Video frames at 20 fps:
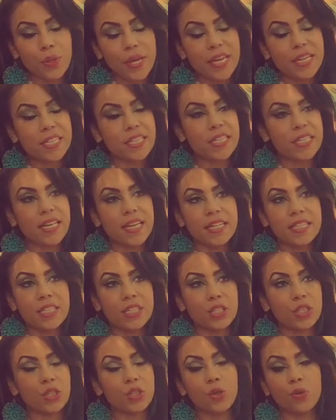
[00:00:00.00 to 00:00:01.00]
It's
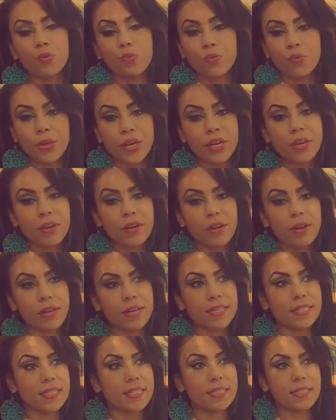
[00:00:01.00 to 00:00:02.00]
career,
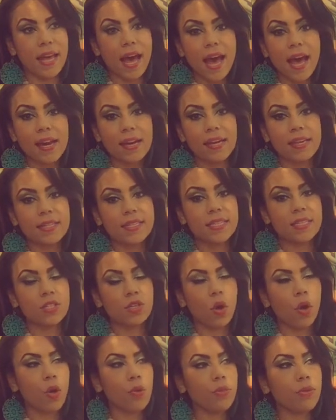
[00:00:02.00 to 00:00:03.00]
it's status, it's
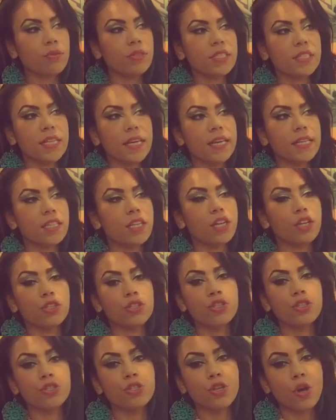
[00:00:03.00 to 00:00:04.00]
all those things that are
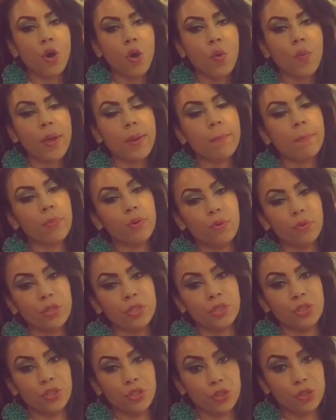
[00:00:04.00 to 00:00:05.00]
so
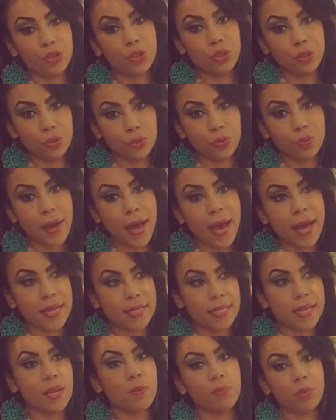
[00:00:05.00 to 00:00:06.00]
important to you as
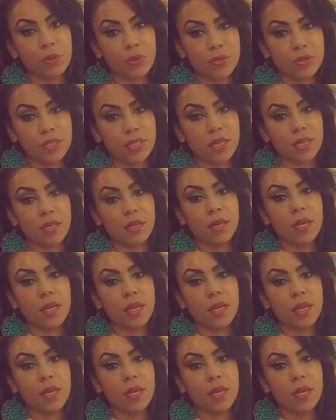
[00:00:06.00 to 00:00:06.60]
a person.